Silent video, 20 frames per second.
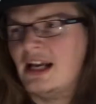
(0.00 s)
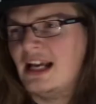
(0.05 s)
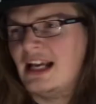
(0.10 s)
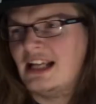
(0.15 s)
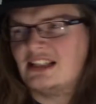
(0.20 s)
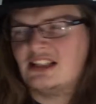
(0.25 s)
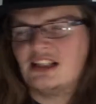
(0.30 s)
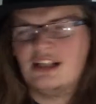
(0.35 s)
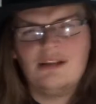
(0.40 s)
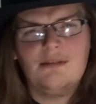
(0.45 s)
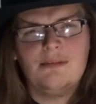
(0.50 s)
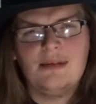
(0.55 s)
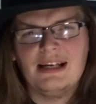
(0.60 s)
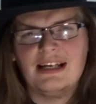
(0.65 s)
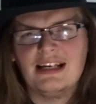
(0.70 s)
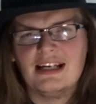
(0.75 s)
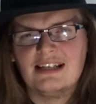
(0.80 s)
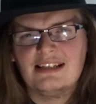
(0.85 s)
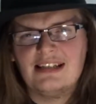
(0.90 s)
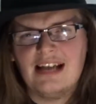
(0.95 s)
It's going to
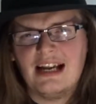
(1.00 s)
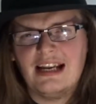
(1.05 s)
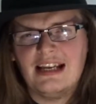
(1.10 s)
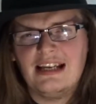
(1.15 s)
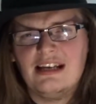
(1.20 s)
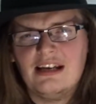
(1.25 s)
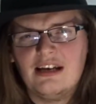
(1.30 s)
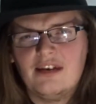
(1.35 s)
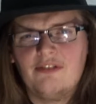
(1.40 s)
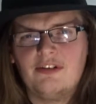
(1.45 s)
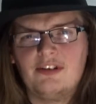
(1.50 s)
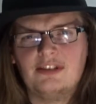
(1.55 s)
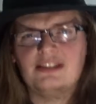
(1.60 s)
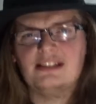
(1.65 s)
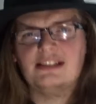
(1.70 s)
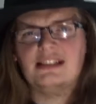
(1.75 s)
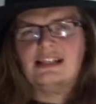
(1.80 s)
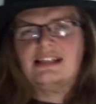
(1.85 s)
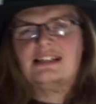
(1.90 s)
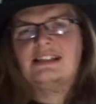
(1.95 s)
be Dany
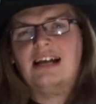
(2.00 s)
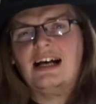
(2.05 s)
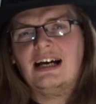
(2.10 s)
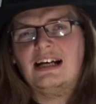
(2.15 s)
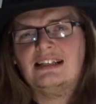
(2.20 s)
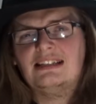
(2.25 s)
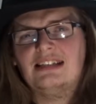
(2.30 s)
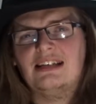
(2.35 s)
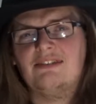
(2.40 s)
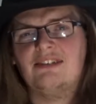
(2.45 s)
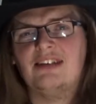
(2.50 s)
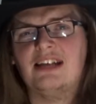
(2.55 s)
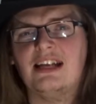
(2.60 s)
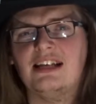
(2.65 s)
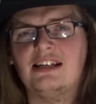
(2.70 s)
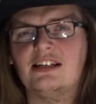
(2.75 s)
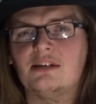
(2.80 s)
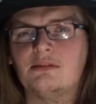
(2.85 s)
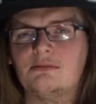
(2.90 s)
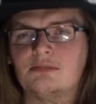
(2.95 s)
versus the entire Seven
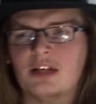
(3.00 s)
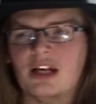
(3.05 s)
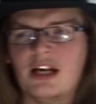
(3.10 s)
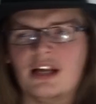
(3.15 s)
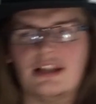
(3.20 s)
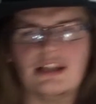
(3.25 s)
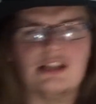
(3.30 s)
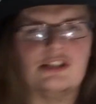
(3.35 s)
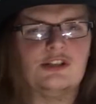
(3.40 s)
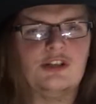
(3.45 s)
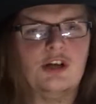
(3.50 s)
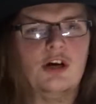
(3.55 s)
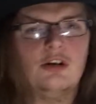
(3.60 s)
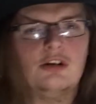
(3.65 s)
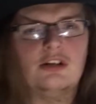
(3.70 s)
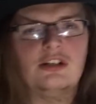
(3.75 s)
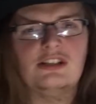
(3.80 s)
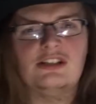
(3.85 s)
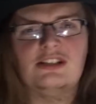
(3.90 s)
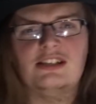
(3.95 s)
Kingdoms, and
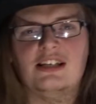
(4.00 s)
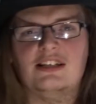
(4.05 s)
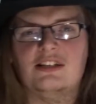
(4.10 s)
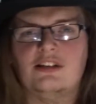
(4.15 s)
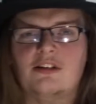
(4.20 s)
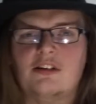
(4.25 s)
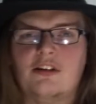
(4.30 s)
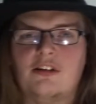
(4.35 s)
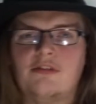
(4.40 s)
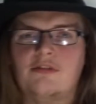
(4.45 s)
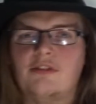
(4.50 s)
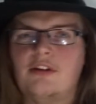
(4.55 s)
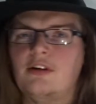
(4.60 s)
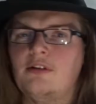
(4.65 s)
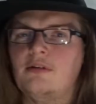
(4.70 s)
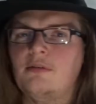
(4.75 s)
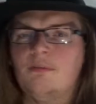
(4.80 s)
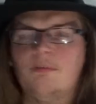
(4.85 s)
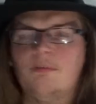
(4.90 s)
Jon can sit on the throne.